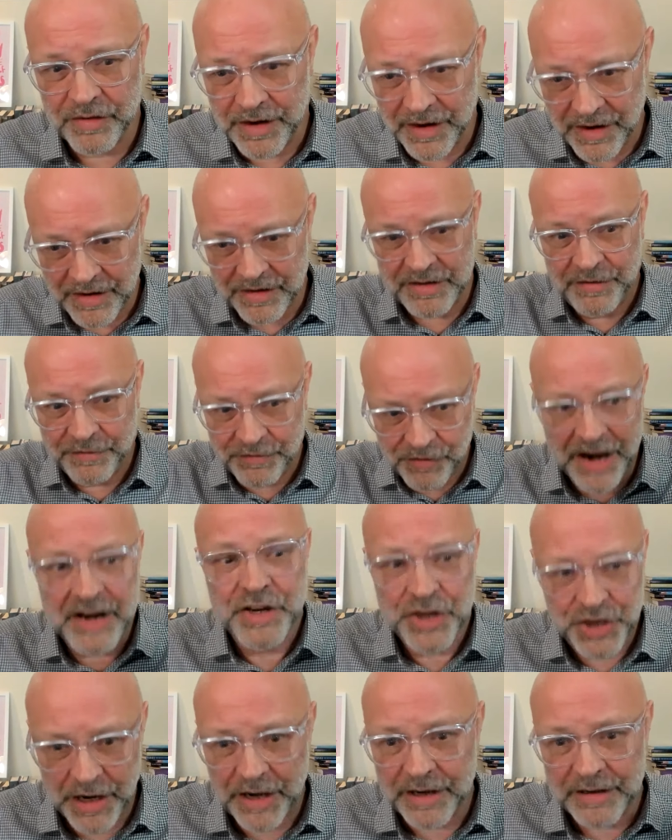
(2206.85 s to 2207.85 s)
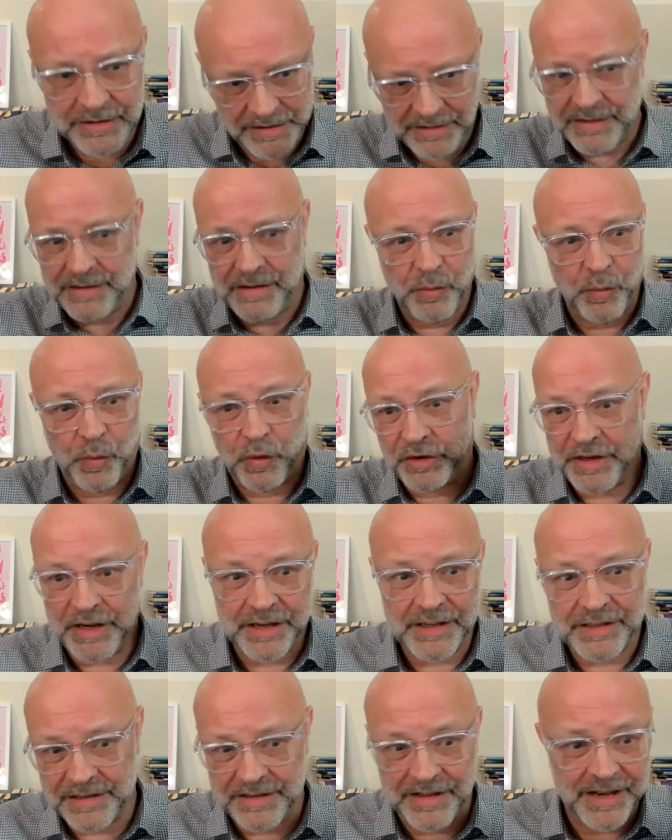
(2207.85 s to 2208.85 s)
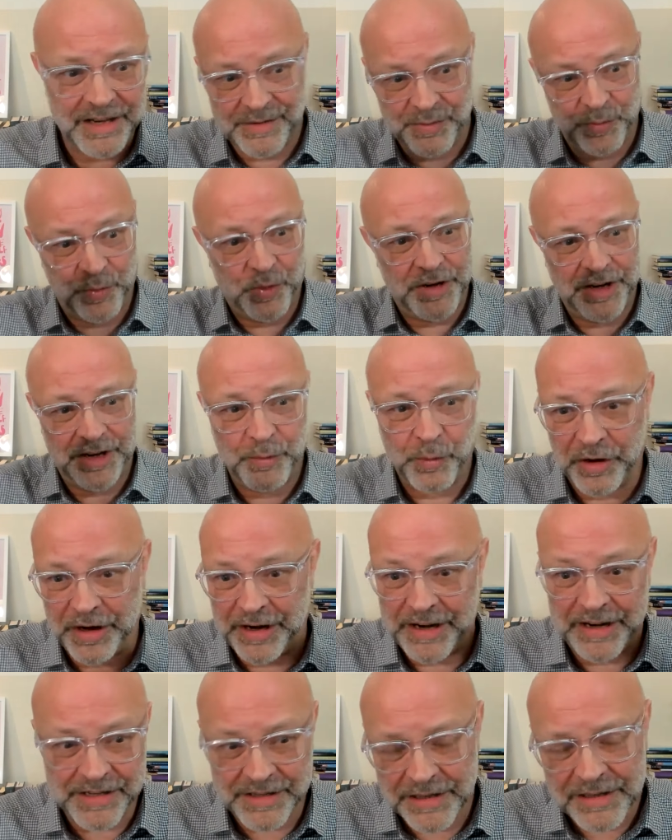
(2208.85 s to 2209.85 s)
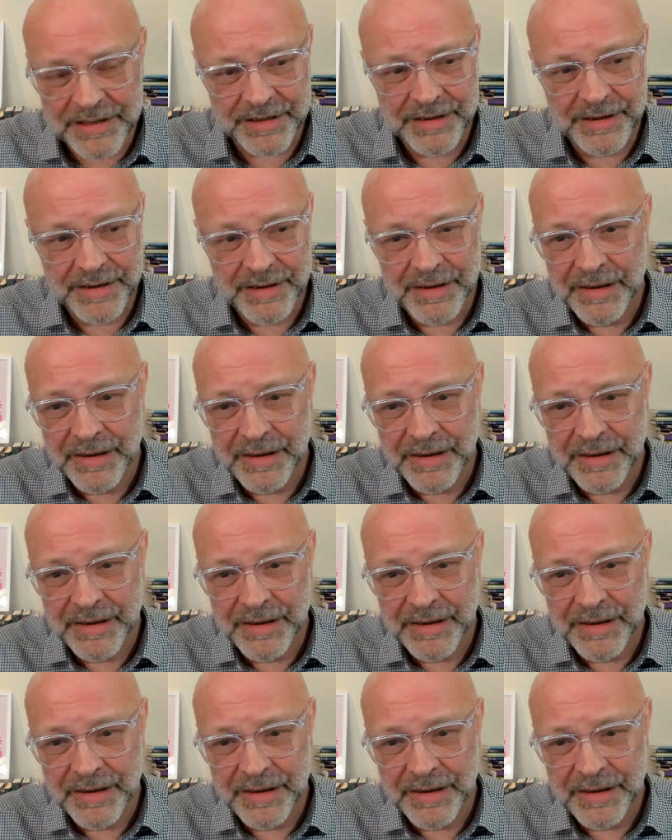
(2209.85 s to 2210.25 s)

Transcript: then differentiate what is this, what it, what it isn't,